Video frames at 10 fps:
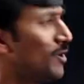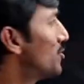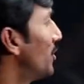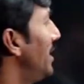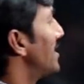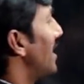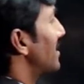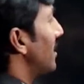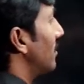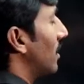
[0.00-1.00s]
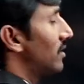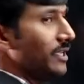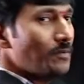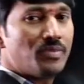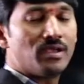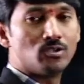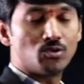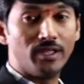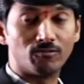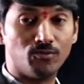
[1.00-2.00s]
So he is asking 30.
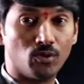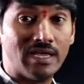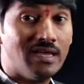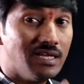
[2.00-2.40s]
So therefore,